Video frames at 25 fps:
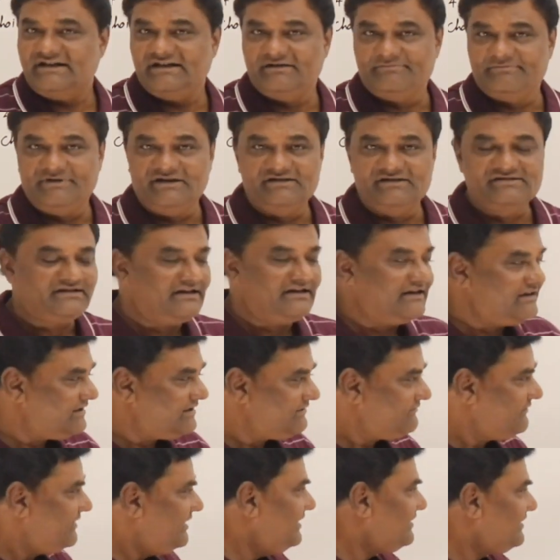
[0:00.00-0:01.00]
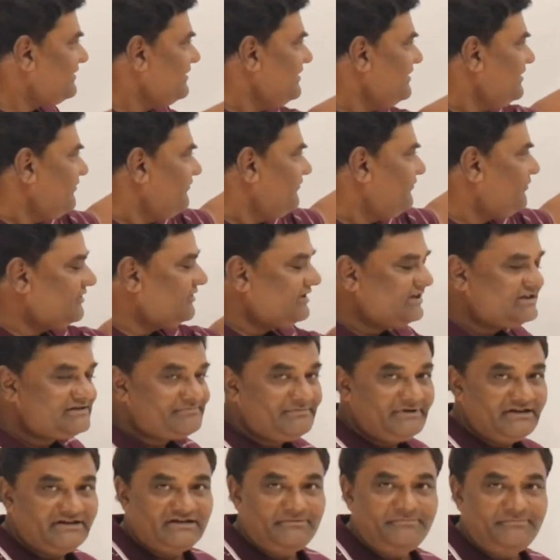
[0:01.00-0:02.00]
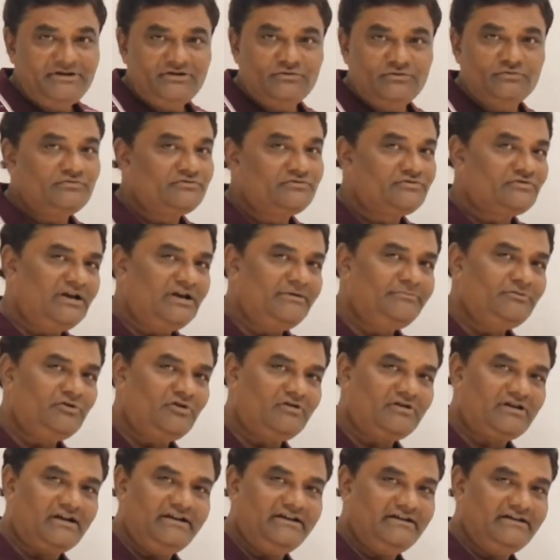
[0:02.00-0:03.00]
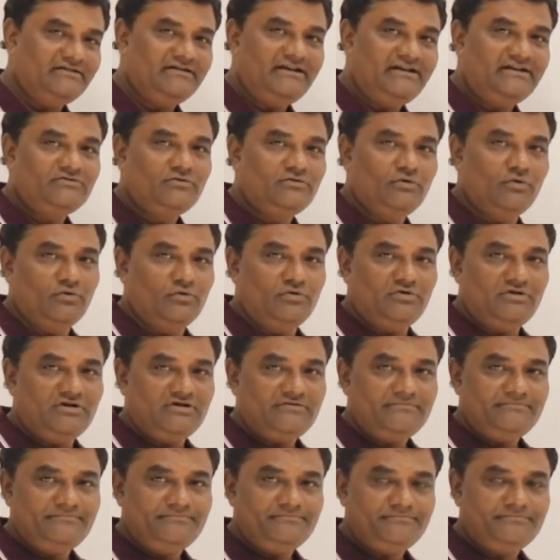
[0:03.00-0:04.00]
statements I require for displaying the menu. So I am not writing that code.